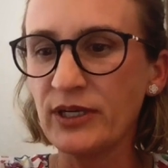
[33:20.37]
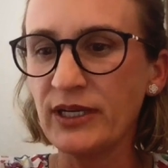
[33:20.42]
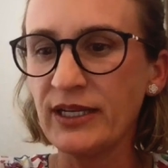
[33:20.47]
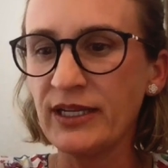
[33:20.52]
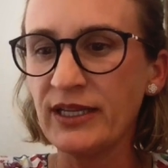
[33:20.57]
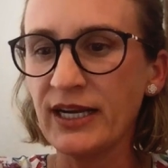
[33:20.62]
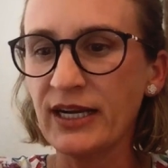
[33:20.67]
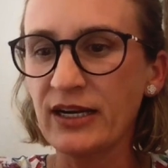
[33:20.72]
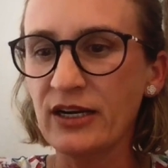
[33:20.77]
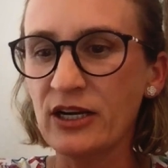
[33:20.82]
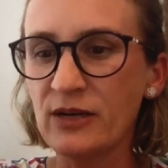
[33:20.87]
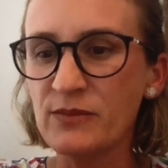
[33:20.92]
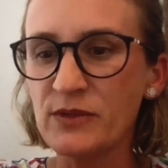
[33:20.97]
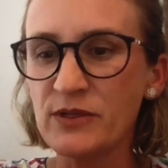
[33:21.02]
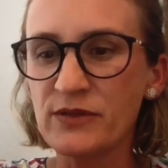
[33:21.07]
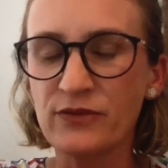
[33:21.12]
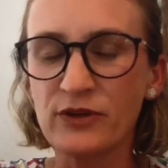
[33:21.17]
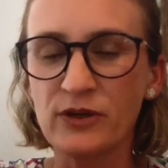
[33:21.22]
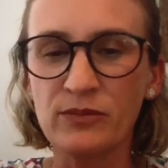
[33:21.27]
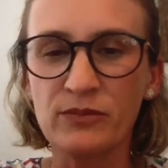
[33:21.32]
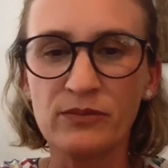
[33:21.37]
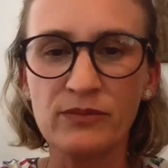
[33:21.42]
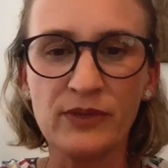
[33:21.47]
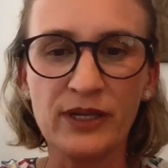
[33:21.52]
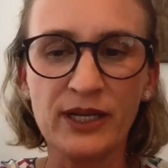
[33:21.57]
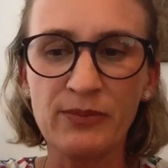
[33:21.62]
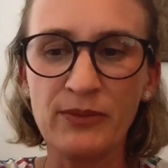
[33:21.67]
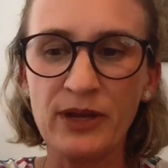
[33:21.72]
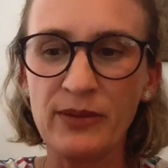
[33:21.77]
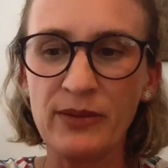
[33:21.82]
And that comes from
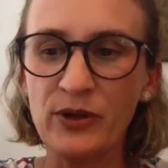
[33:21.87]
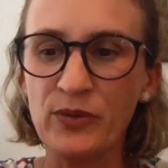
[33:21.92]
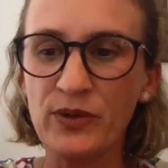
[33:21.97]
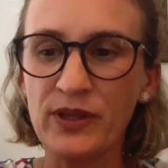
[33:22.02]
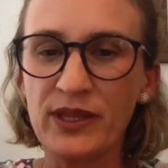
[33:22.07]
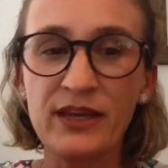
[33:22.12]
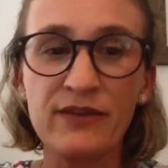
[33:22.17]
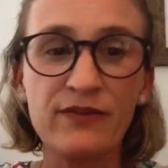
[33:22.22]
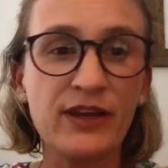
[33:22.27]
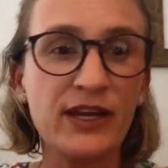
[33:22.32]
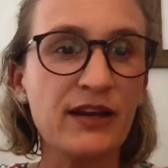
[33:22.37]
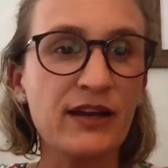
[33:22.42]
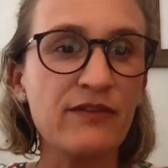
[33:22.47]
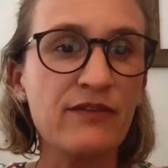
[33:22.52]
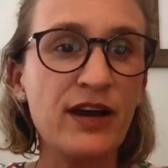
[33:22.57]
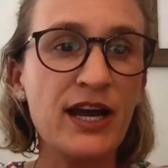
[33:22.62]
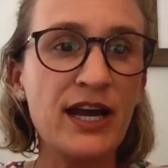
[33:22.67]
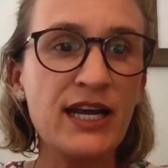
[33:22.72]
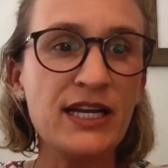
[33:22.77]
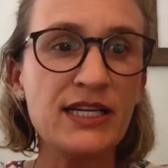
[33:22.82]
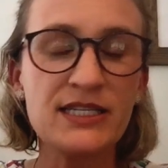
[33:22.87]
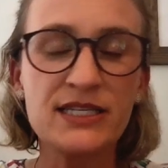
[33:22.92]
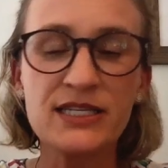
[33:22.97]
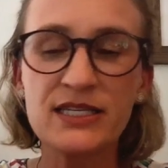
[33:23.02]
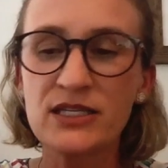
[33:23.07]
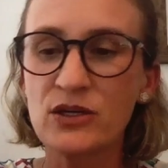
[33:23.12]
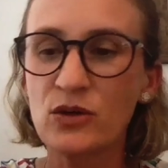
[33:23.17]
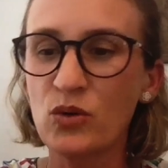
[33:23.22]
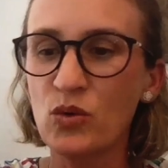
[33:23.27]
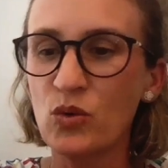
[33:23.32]
like maybe with giving
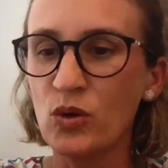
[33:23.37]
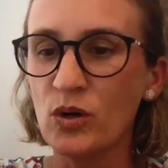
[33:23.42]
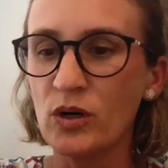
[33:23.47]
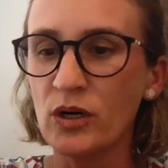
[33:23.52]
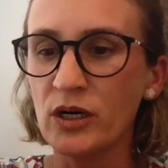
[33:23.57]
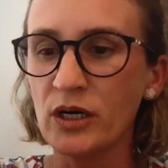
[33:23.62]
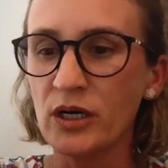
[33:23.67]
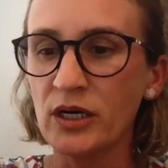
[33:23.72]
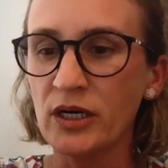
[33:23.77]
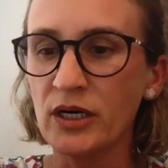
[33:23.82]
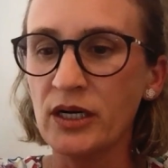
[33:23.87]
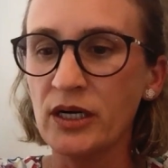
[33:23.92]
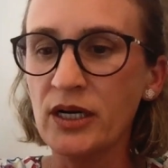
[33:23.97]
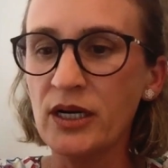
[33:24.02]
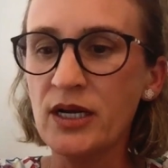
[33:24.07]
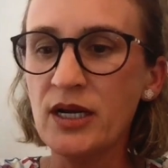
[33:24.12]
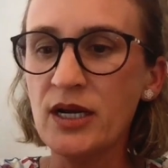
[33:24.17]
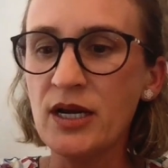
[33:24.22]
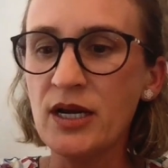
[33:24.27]
advice or